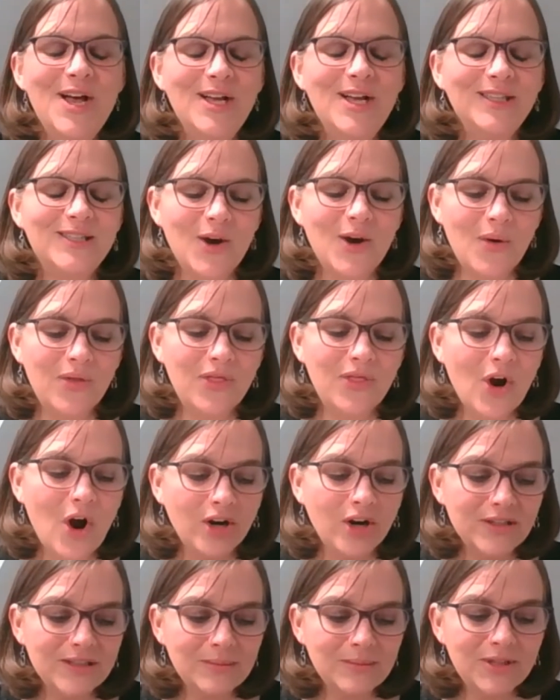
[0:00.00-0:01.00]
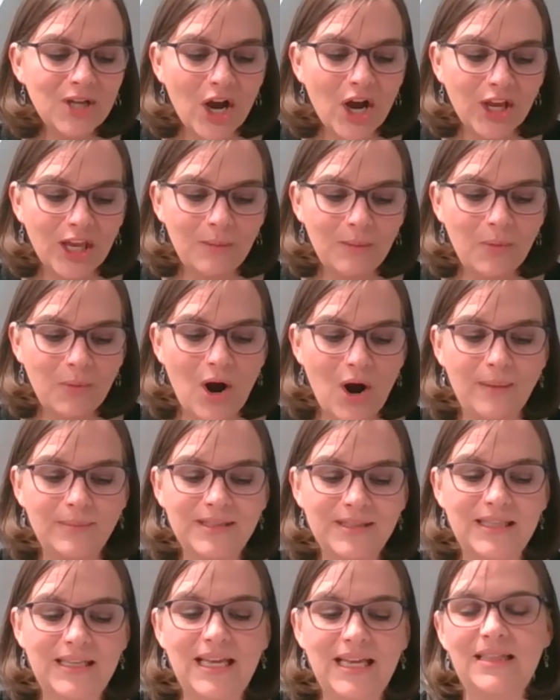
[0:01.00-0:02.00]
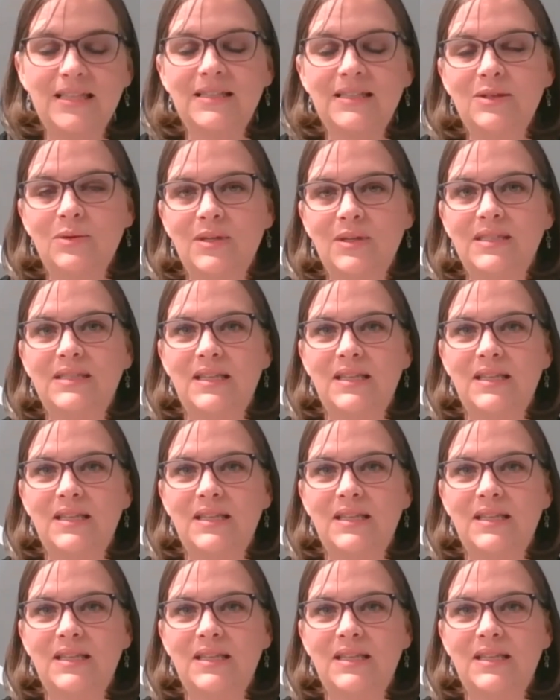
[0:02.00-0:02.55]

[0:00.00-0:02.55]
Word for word: So there are some talking prompts to get the students